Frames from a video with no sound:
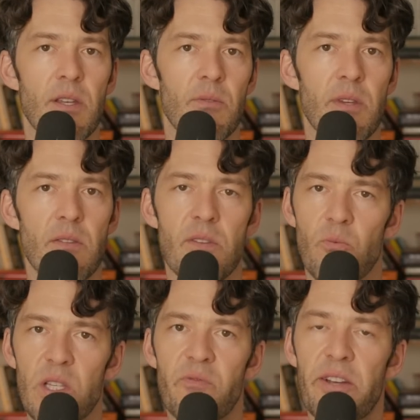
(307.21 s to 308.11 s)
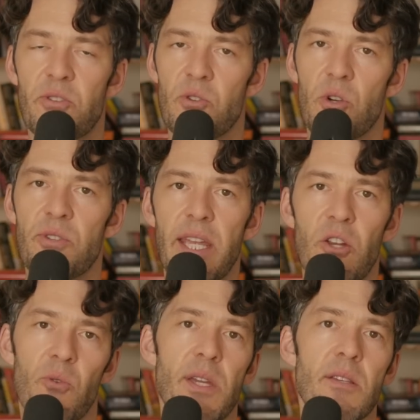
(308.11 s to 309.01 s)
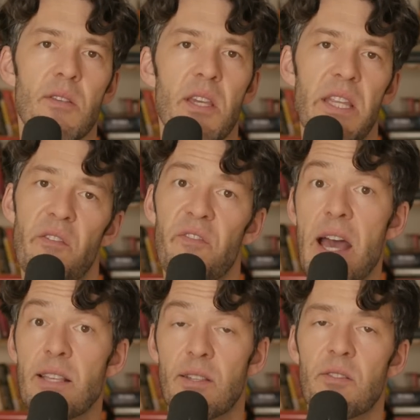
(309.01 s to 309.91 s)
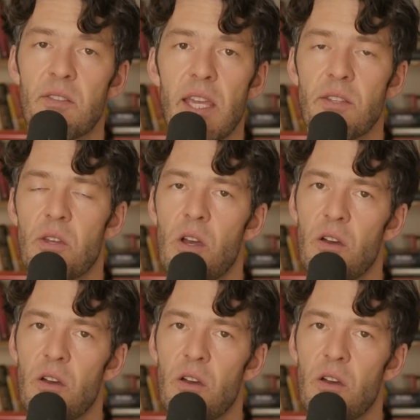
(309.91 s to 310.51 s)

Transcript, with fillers: you know, the, the risk factors start to increase in a fasted state